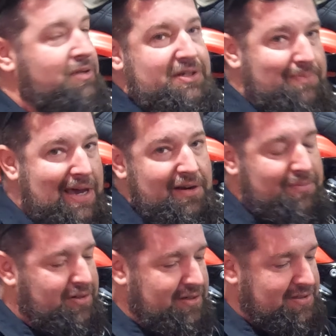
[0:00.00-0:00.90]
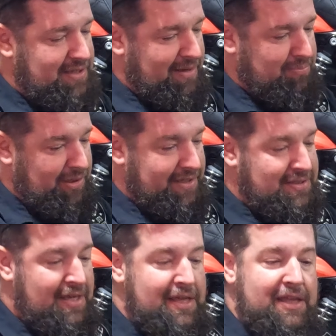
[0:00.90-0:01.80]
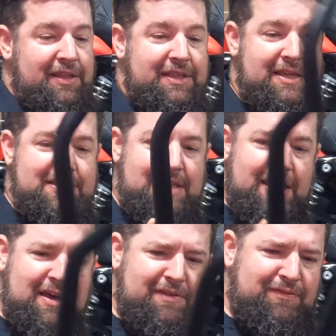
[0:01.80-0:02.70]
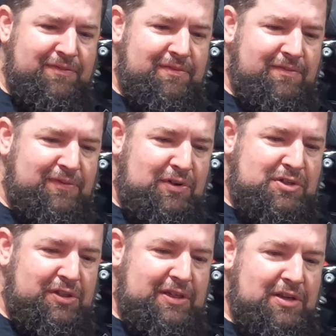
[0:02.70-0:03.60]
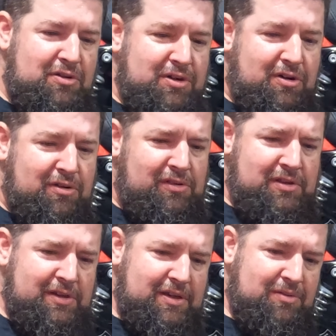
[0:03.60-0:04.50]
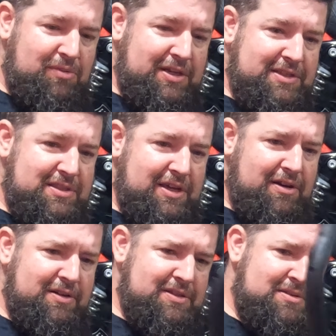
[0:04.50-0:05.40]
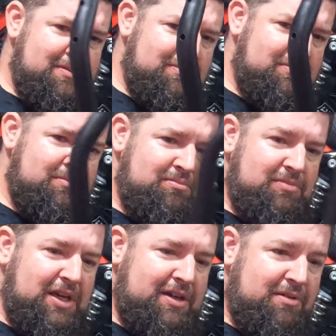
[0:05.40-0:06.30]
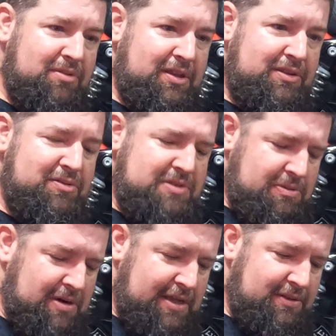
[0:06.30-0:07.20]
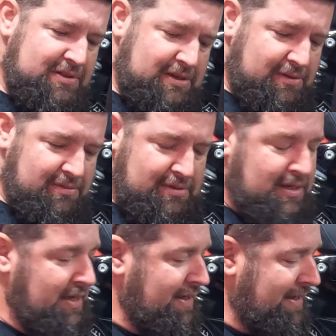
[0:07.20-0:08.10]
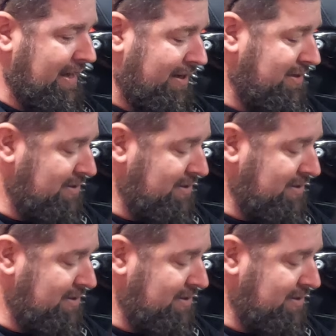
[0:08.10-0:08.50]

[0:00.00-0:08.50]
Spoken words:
once you mount them, they're going to stay in place. These have virtually no knurl, and what is there is not going to really do squat. So, yeah.